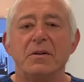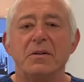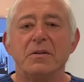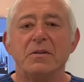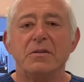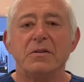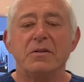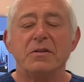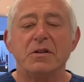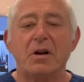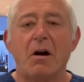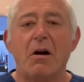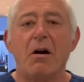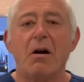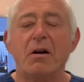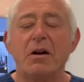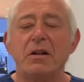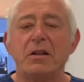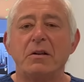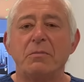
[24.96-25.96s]
to
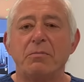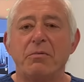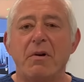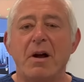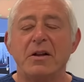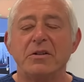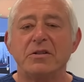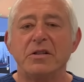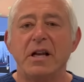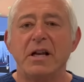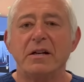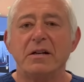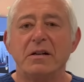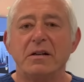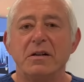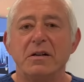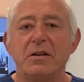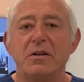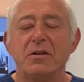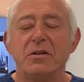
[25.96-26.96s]
target the prostate
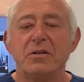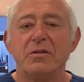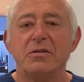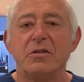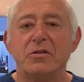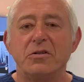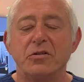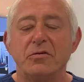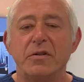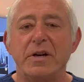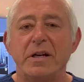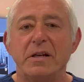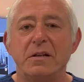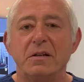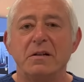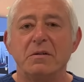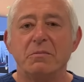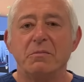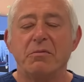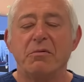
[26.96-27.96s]
to treat
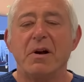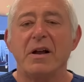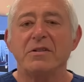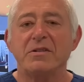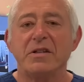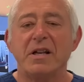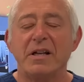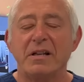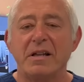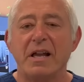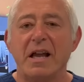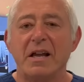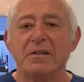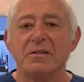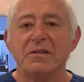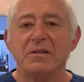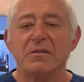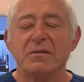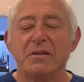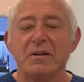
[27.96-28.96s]
prostate
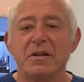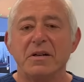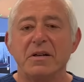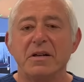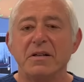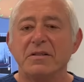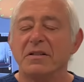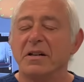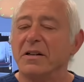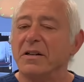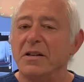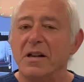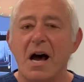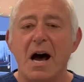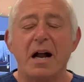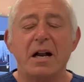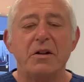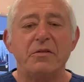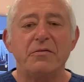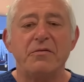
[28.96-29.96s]
cancer. It's a
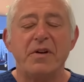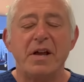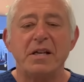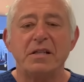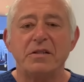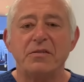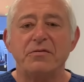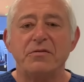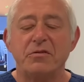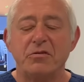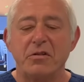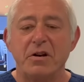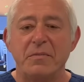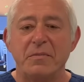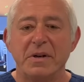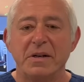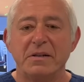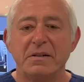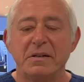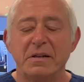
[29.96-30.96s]
non-invasive
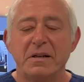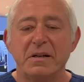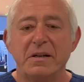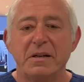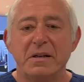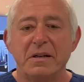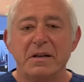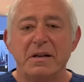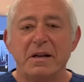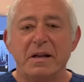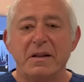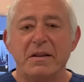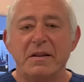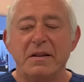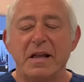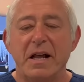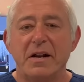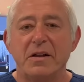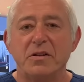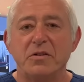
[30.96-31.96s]
treatment
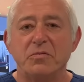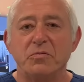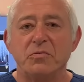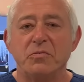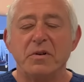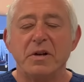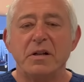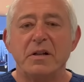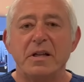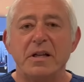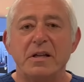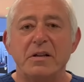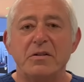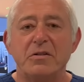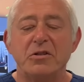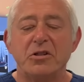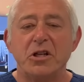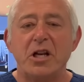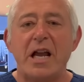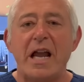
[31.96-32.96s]
that has really
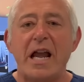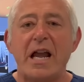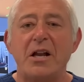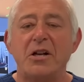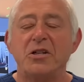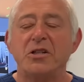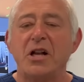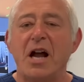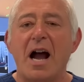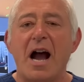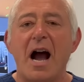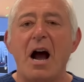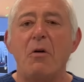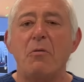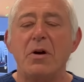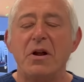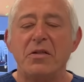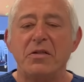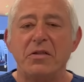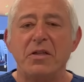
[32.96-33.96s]
changed how
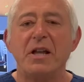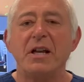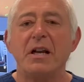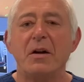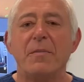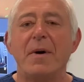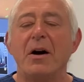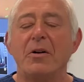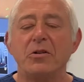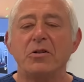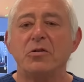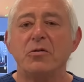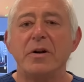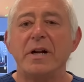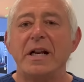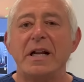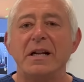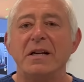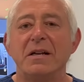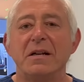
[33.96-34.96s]
we think about
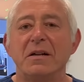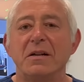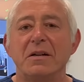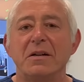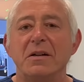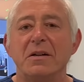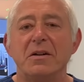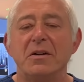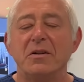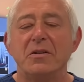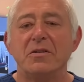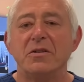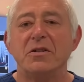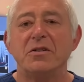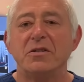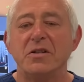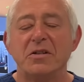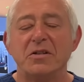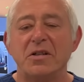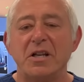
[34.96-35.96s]
treating this
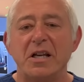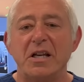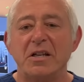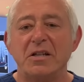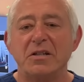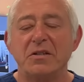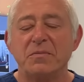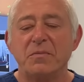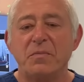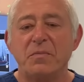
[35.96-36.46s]
disease.